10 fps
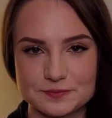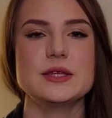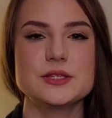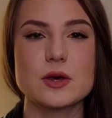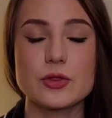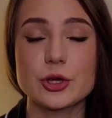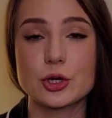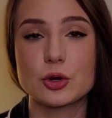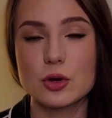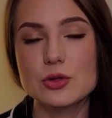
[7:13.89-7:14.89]
And so the
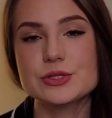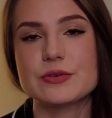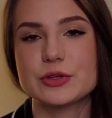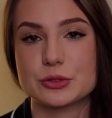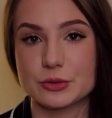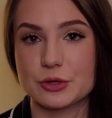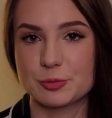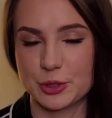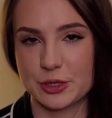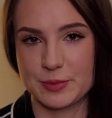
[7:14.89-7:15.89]
goals of the
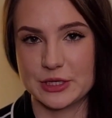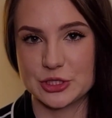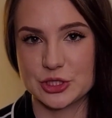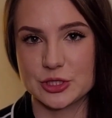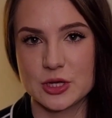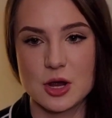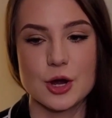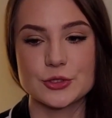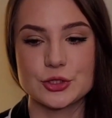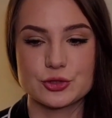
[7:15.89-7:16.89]
growth product manager
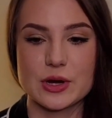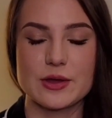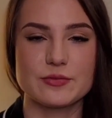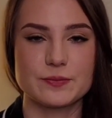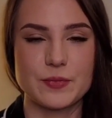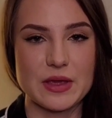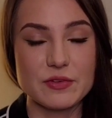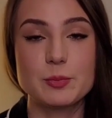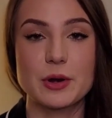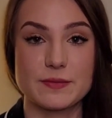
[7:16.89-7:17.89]
are to drive
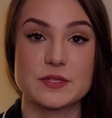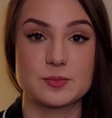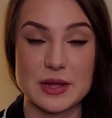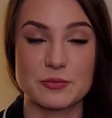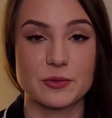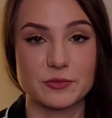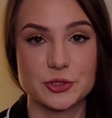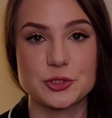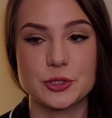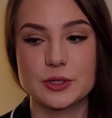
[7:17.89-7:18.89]
every part of this platform for
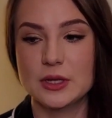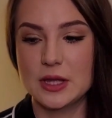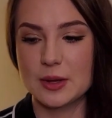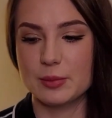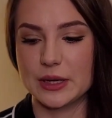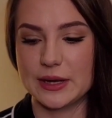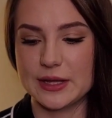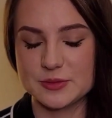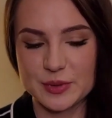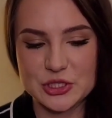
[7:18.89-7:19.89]
sure, but
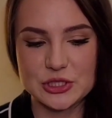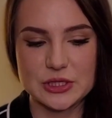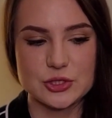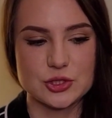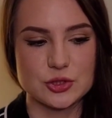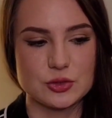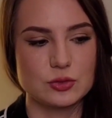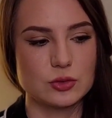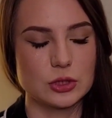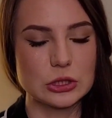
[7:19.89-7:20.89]
especially
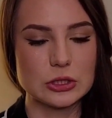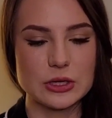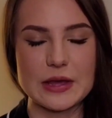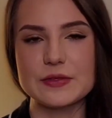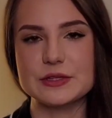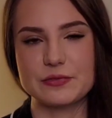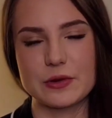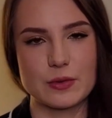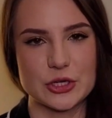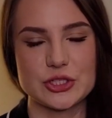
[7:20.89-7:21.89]
to look at the
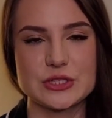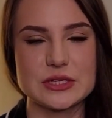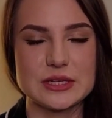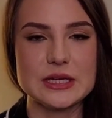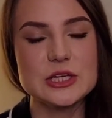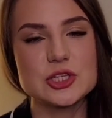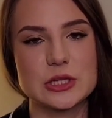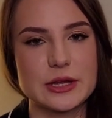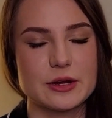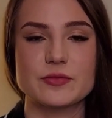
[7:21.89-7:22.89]
different questions in each
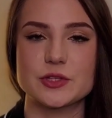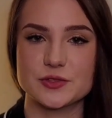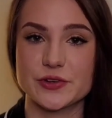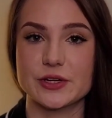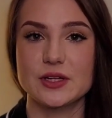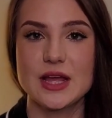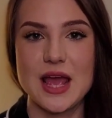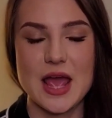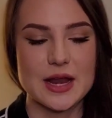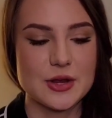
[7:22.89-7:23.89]
layer of this funnel
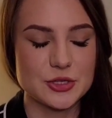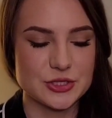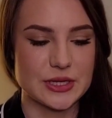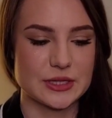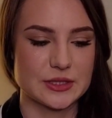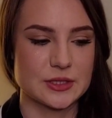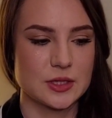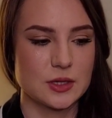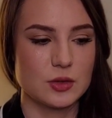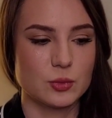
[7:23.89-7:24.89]
and understand
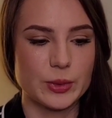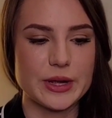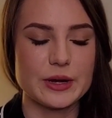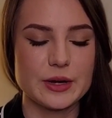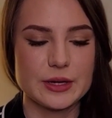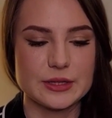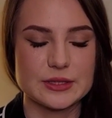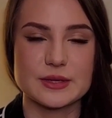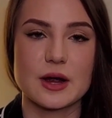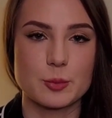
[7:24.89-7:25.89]
where
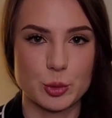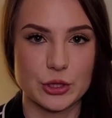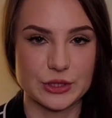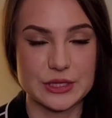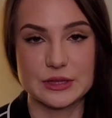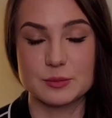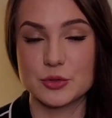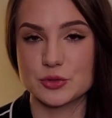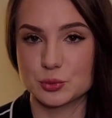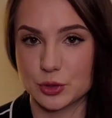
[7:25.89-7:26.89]
does our product need the
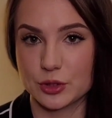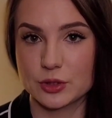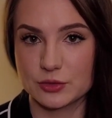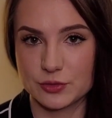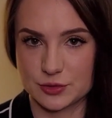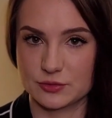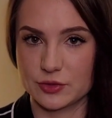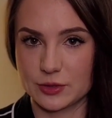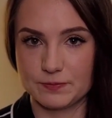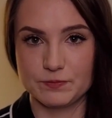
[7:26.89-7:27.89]
most work, first of
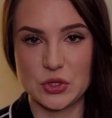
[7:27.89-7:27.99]
all.